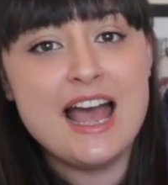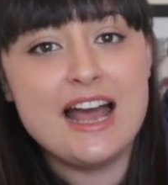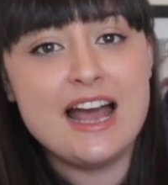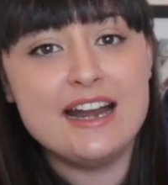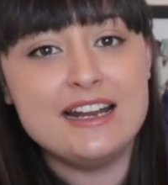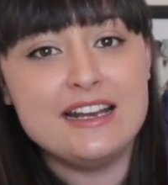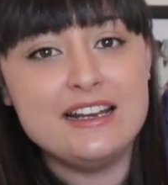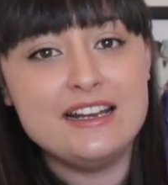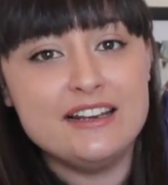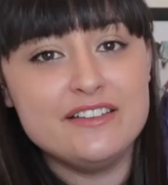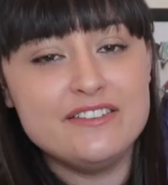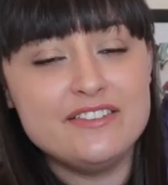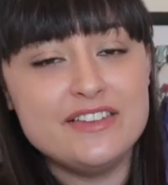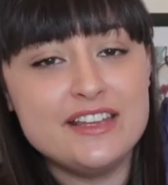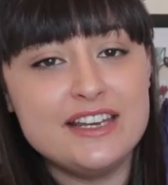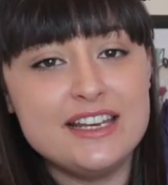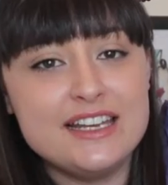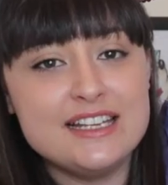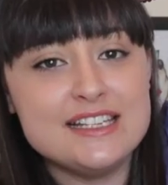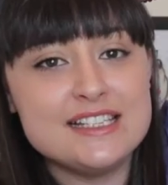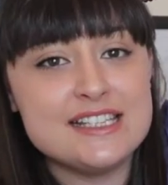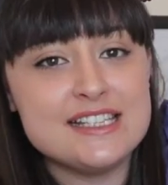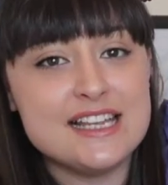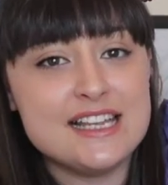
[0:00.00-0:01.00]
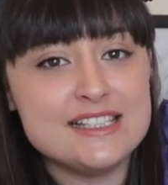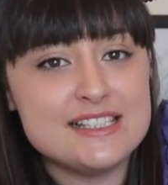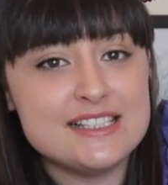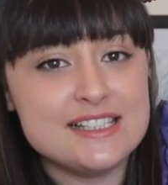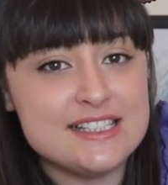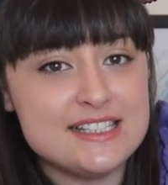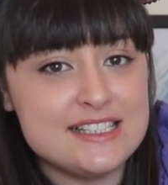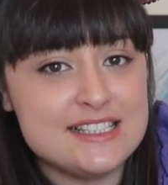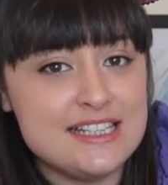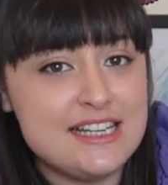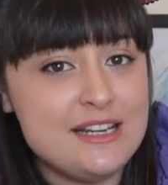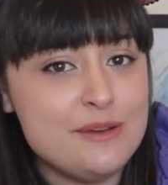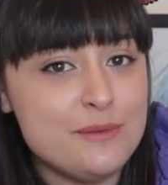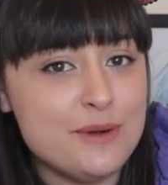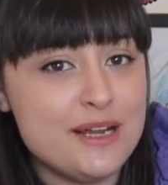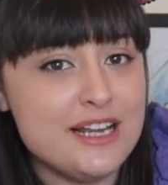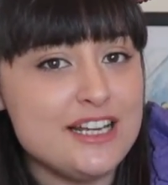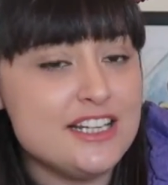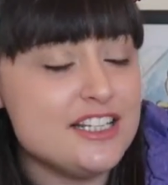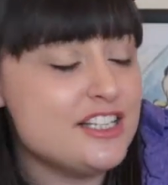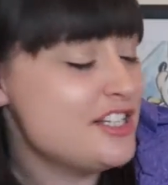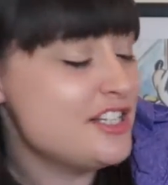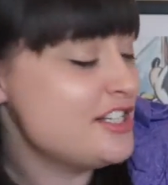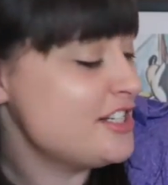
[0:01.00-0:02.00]
And I love that it says Sea
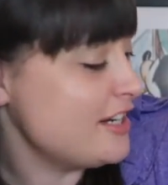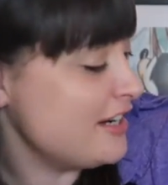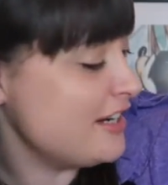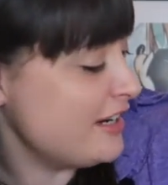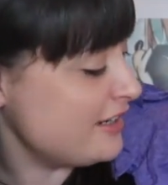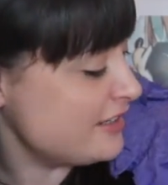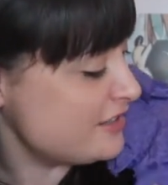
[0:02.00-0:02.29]
Witch.